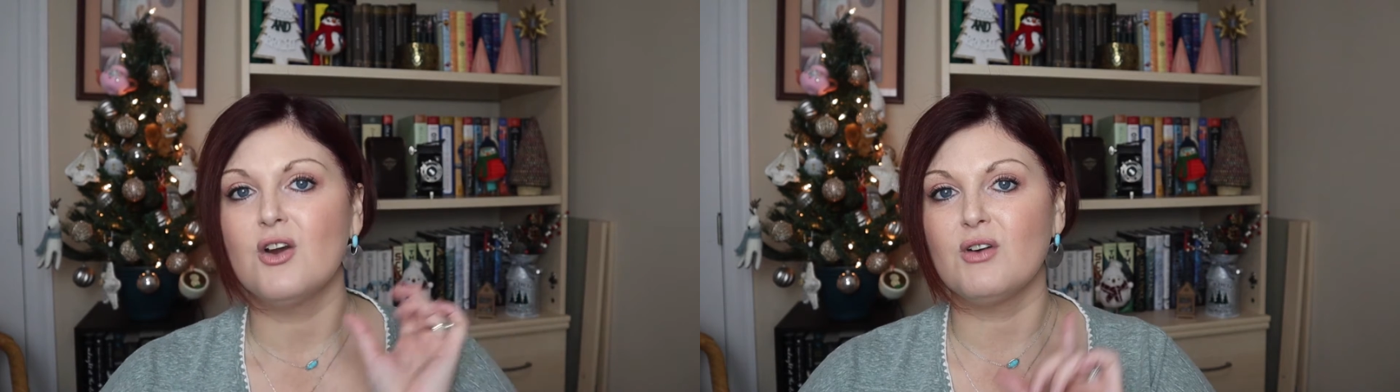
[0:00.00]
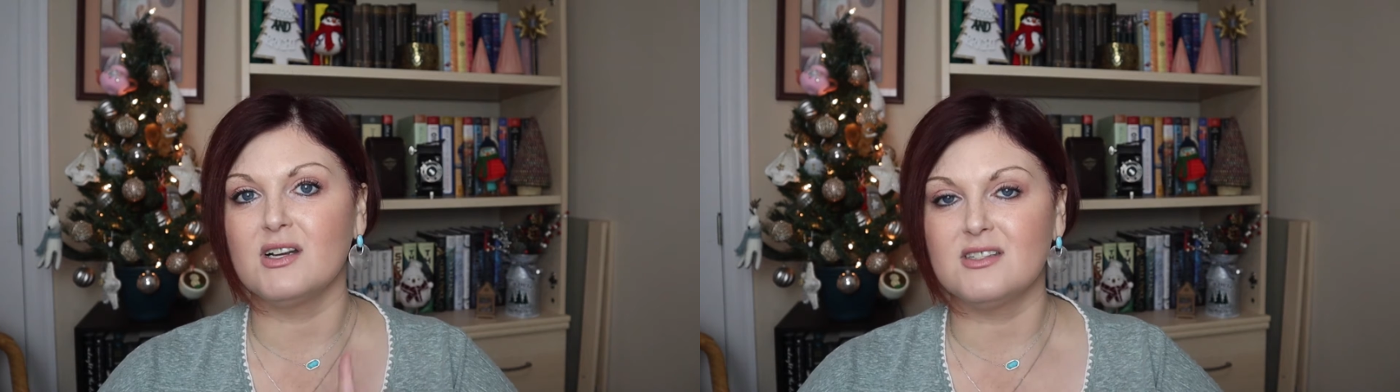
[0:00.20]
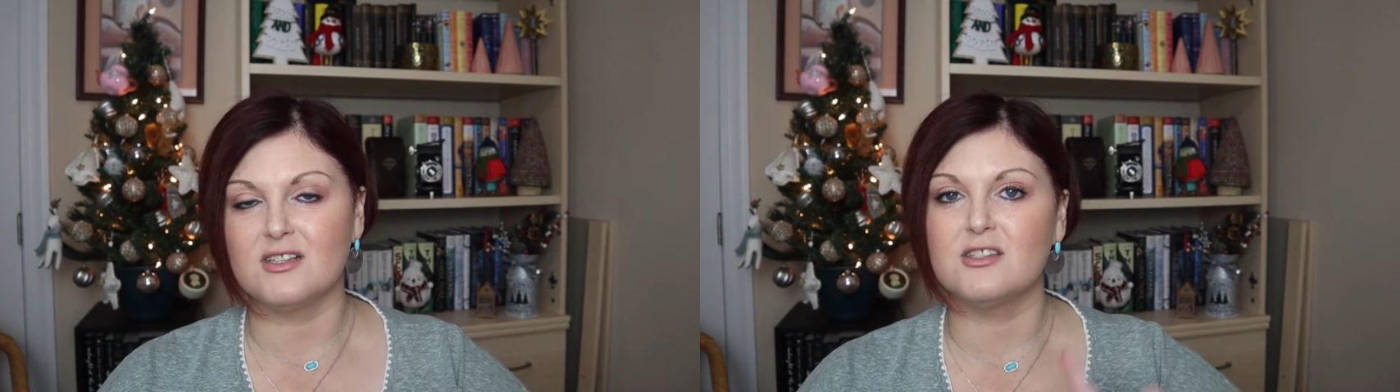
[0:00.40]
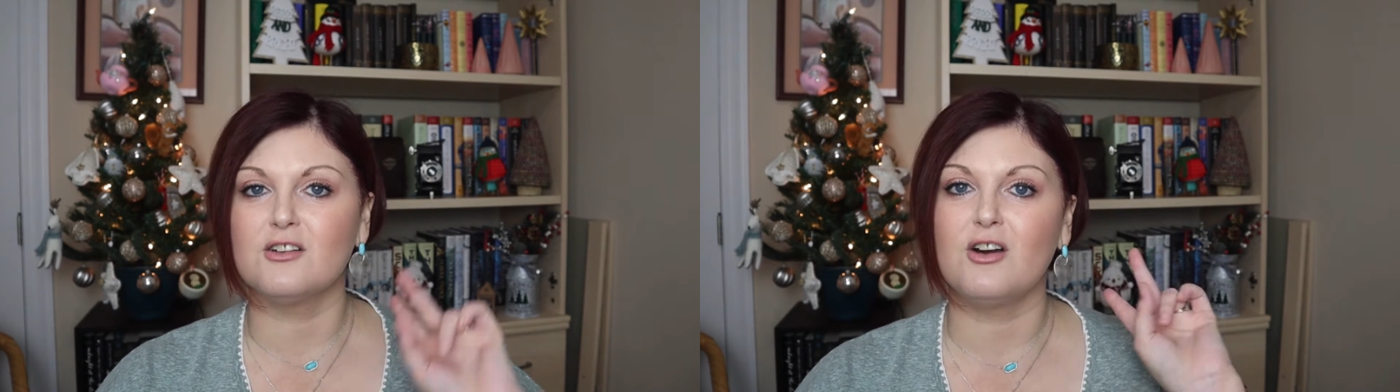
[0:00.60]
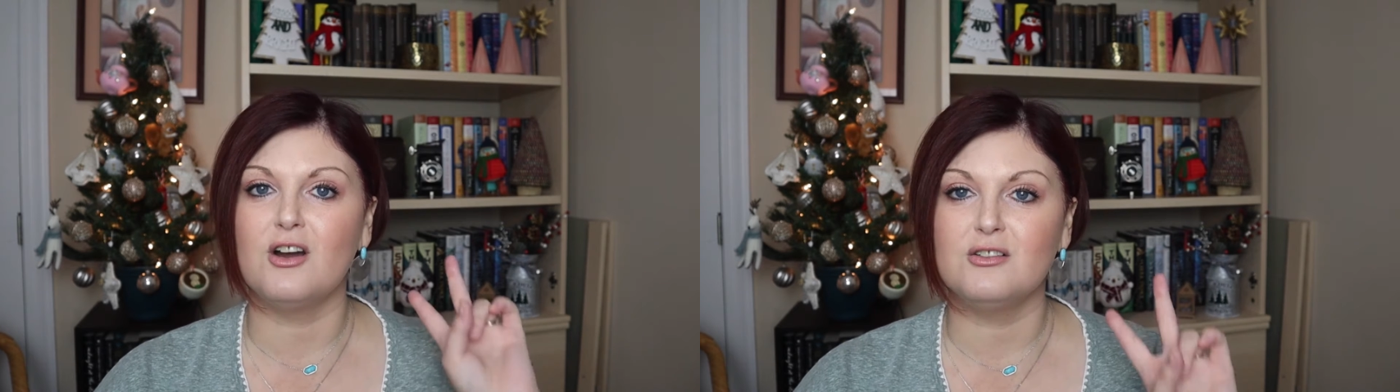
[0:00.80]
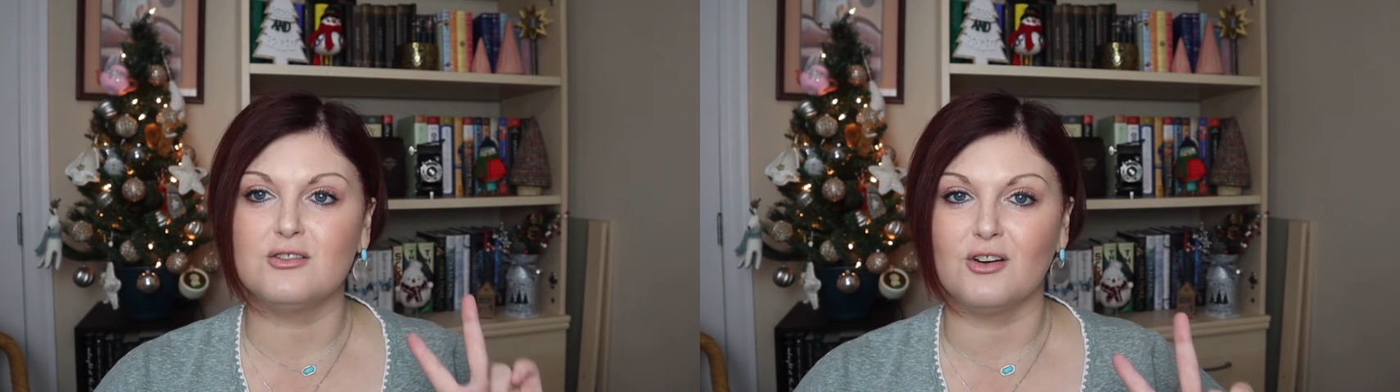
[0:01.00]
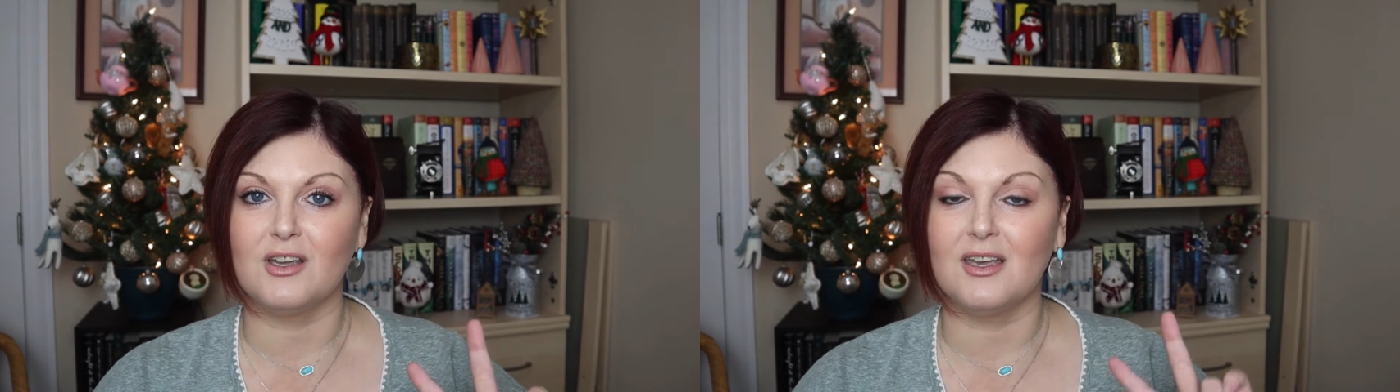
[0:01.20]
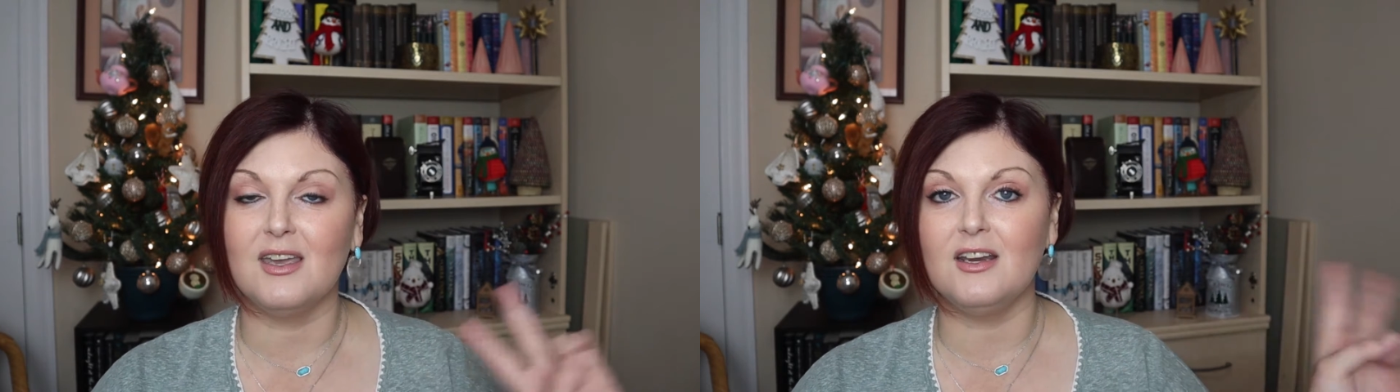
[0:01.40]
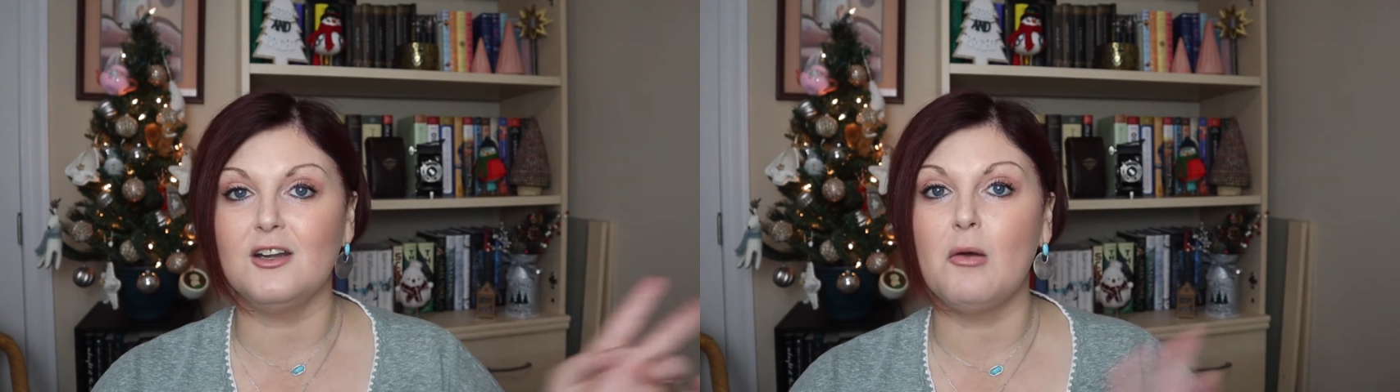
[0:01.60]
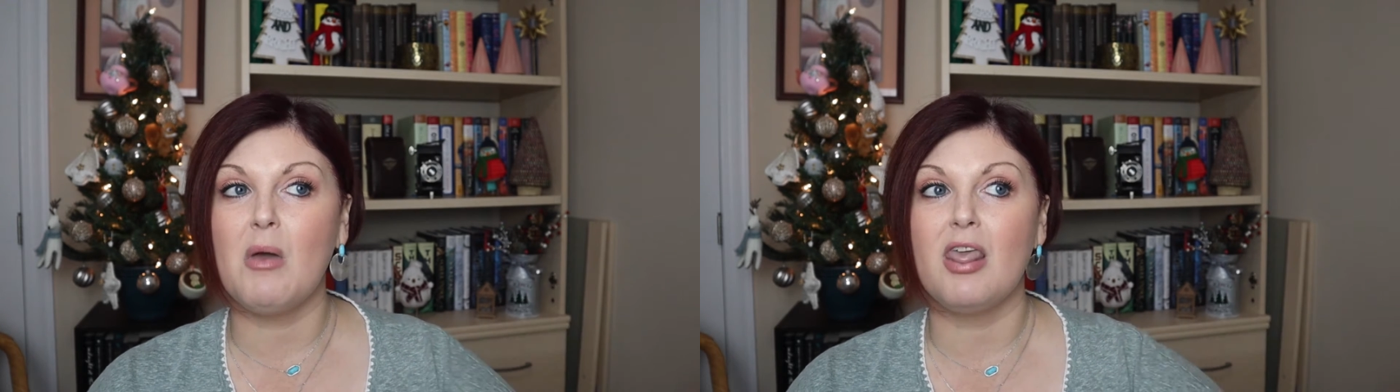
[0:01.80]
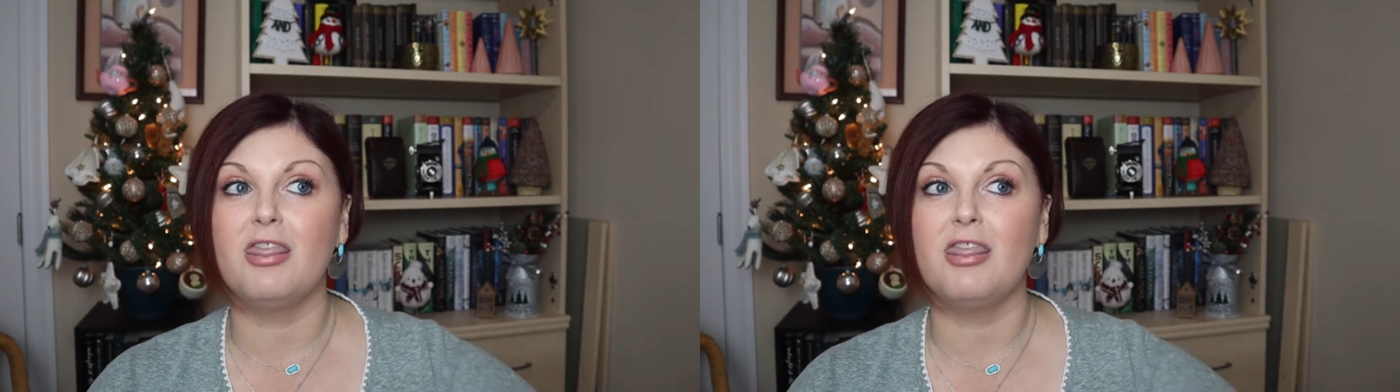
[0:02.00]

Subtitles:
Read Six of Crows, Crooked Kingdom,